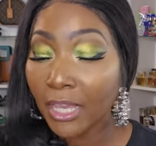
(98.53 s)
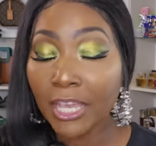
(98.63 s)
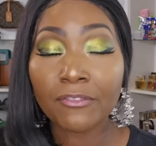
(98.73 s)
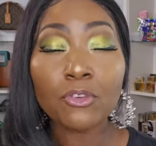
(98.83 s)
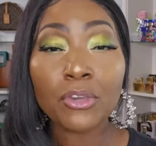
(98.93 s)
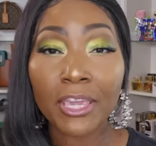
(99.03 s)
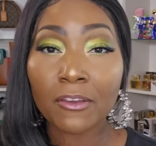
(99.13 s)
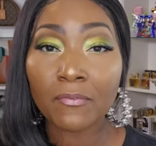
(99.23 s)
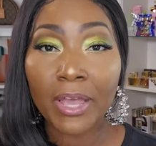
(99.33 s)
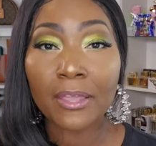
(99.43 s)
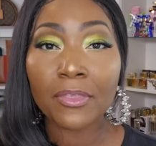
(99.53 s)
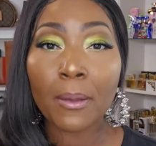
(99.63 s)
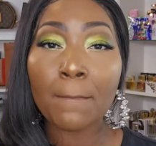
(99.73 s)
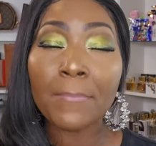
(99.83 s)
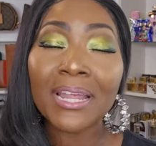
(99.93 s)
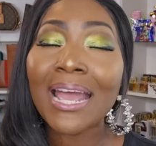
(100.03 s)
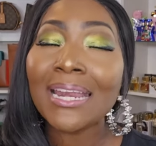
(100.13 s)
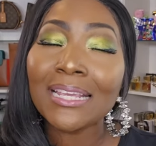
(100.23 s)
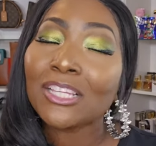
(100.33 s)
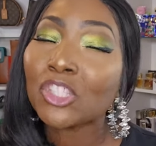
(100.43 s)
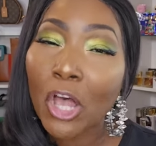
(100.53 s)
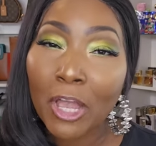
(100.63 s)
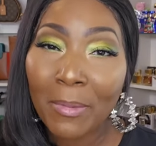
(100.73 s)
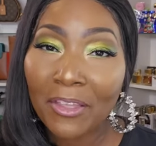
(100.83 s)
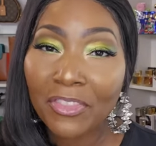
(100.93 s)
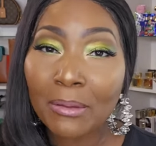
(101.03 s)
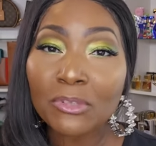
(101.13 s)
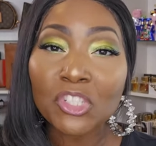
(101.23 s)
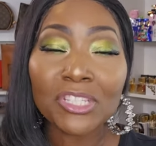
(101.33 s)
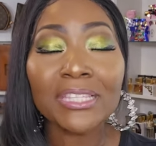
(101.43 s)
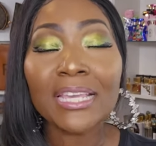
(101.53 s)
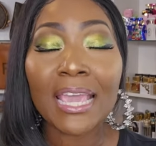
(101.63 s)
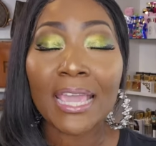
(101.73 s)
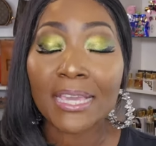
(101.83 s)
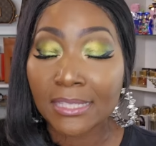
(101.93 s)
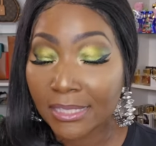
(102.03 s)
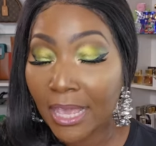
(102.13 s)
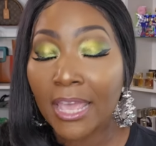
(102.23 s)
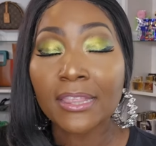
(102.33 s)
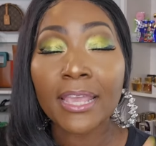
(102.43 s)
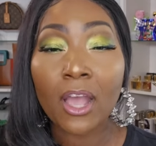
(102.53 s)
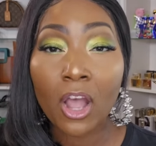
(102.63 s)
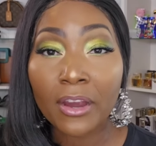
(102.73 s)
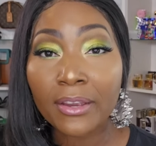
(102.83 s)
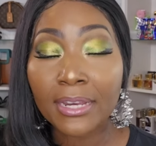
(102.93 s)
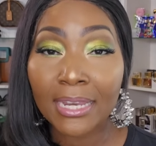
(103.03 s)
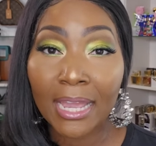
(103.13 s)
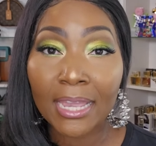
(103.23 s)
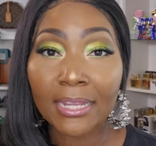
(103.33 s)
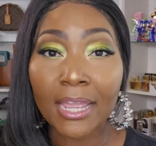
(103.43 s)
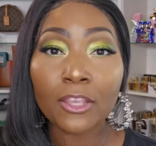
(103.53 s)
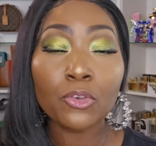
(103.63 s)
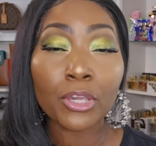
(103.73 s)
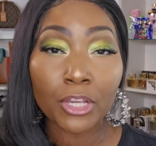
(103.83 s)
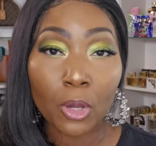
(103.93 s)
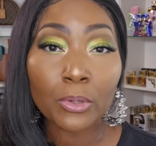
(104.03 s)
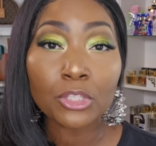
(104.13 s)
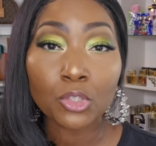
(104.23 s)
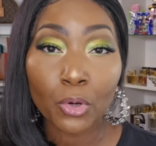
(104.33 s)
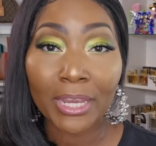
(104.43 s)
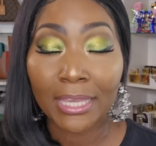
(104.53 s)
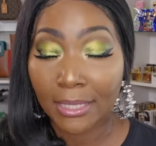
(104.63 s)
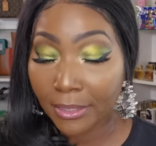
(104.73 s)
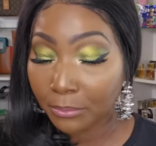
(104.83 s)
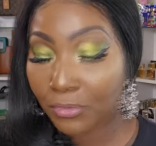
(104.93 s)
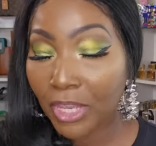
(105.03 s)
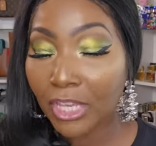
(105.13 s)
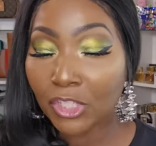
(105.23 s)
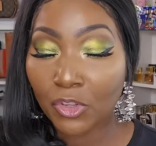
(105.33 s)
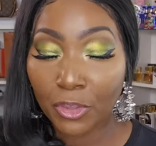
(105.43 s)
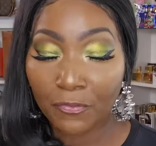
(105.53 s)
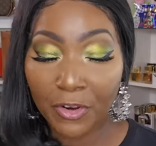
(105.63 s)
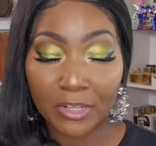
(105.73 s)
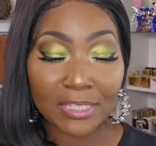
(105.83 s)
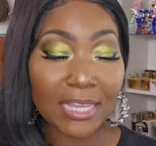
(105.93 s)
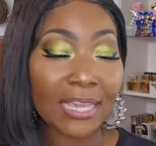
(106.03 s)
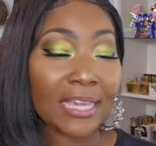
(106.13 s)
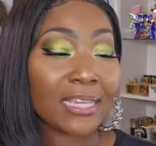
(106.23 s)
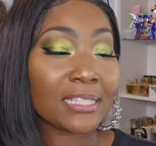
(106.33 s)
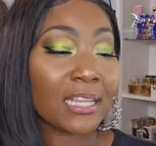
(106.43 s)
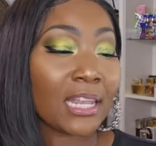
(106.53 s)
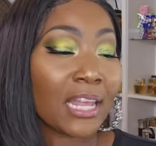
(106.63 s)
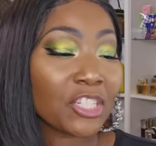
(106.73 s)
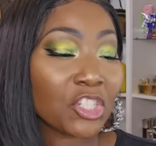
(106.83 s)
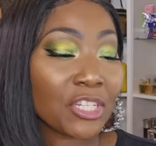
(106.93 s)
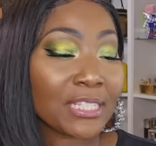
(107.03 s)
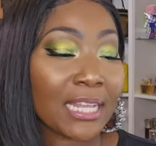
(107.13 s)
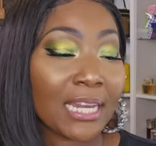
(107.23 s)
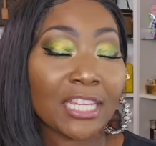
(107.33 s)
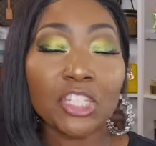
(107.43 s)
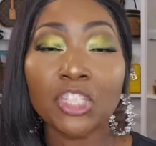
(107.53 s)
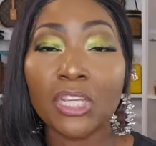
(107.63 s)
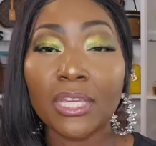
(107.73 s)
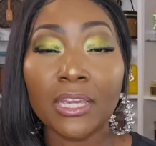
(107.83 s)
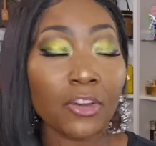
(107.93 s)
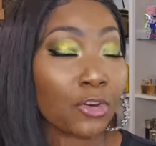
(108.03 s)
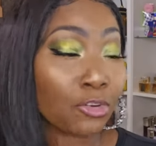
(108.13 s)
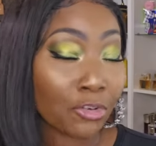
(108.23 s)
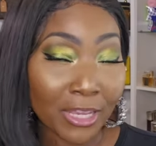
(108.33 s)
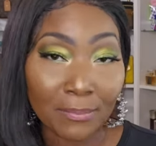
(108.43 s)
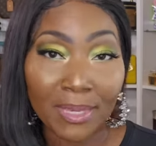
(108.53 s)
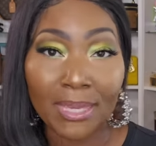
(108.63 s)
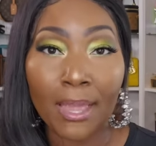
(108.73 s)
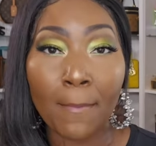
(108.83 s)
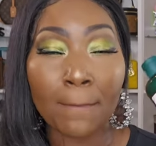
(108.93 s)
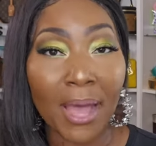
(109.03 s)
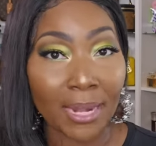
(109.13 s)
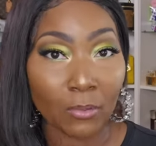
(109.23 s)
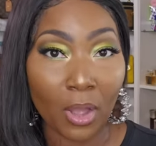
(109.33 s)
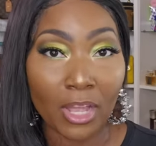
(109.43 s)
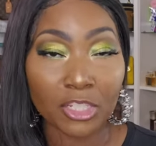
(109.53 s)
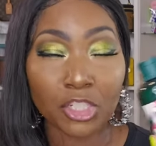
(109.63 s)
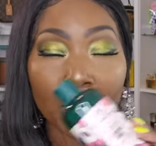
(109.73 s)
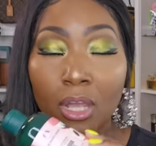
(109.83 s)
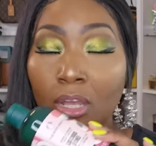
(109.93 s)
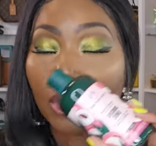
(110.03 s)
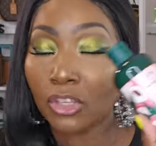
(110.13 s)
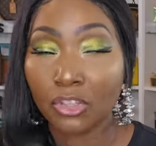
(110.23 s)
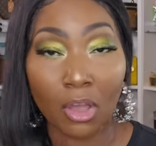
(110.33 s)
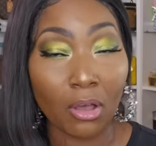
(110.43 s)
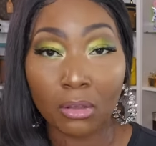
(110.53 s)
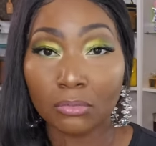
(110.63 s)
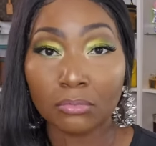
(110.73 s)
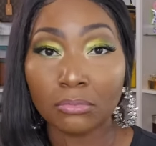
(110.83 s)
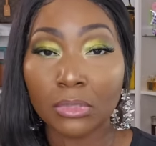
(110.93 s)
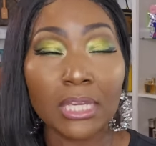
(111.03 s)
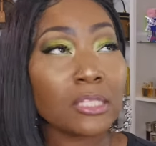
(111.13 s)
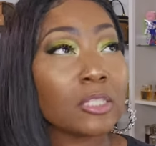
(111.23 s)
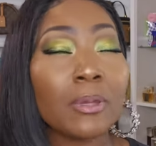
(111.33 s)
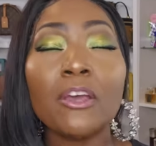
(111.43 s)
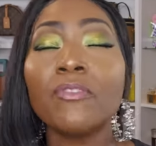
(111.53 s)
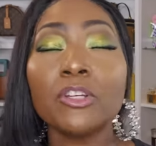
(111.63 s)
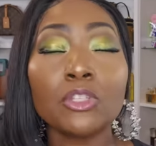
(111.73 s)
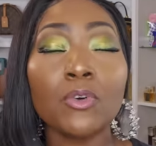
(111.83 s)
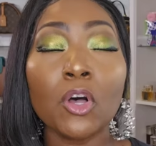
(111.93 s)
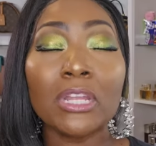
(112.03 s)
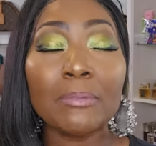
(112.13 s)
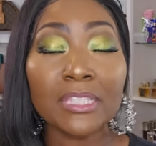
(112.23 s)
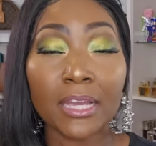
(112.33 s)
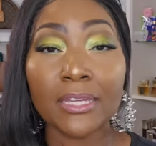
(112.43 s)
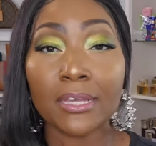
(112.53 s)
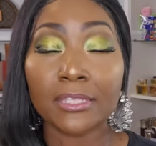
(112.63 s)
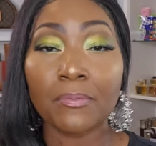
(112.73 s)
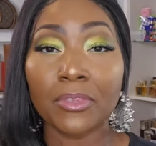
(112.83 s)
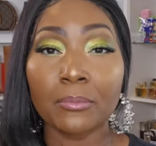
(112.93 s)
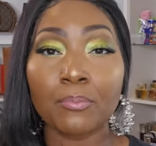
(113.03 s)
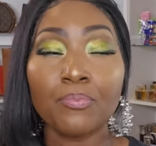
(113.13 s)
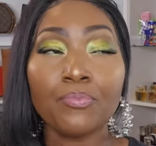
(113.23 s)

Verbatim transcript: if you can't find them. But I need to talk about them just in case they are online and you can go in store and get them. So the first thing is the Luscious Lychee Creamy Body Wash. Y'all, it's first of all, let me tell y'all something